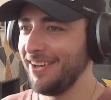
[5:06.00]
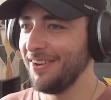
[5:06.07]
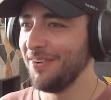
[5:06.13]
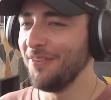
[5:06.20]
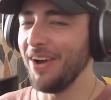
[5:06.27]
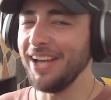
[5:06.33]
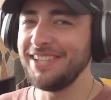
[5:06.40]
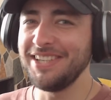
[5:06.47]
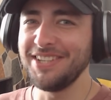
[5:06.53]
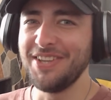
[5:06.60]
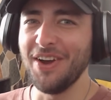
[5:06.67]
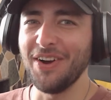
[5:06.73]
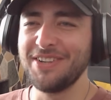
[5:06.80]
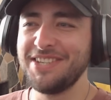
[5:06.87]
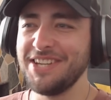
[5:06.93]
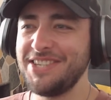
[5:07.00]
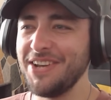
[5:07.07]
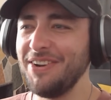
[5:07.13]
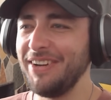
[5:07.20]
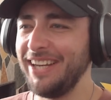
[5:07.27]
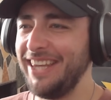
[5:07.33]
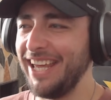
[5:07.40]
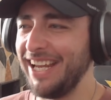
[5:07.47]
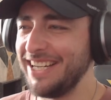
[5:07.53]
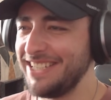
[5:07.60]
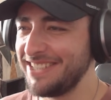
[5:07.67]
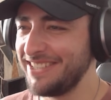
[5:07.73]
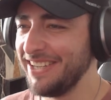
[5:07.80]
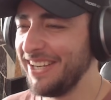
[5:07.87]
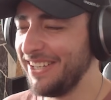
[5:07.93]
Why is the doctor doing
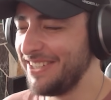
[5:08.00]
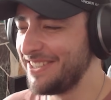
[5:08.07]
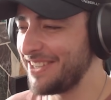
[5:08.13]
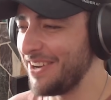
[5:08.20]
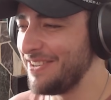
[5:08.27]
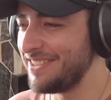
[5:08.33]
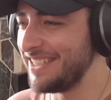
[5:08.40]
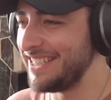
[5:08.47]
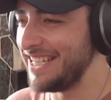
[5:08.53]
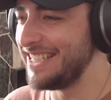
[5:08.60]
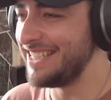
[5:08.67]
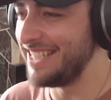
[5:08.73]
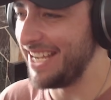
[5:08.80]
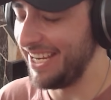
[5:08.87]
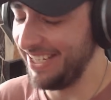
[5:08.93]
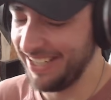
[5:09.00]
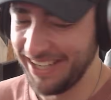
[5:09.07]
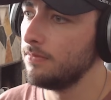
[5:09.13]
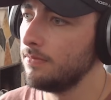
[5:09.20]
this? It's so sadistic.